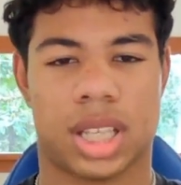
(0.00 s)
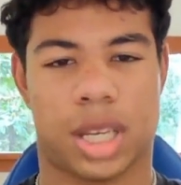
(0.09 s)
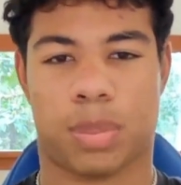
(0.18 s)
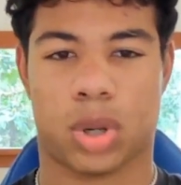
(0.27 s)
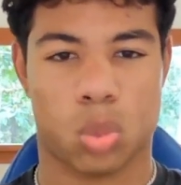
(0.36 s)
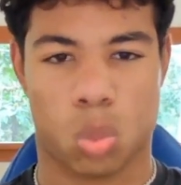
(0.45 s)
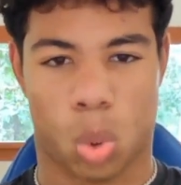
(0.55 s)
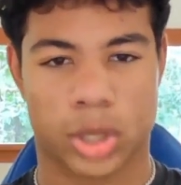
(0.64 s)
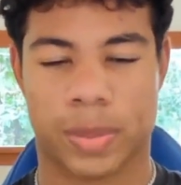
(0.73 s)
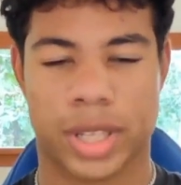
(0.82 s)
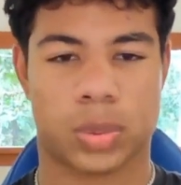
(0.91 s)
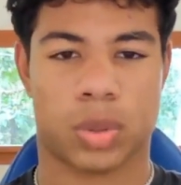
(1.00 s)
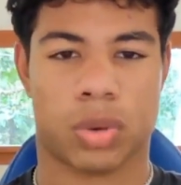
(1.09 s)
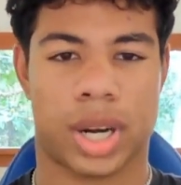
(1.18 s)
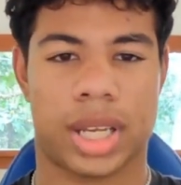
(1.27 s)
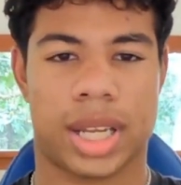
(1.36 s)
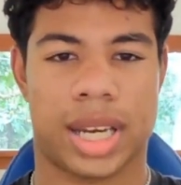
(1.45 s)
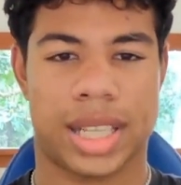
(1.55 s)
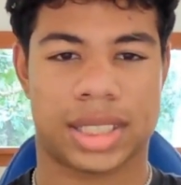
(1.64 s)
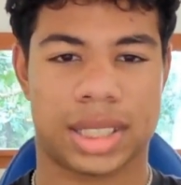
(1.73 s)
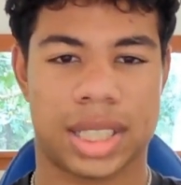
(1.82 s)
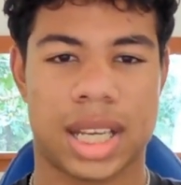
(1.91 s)
like per workspace we're running in
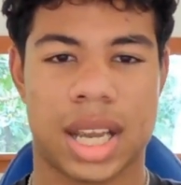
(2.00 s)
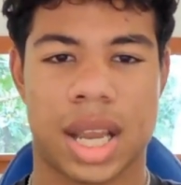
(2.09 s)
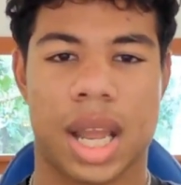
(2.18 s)
instantly.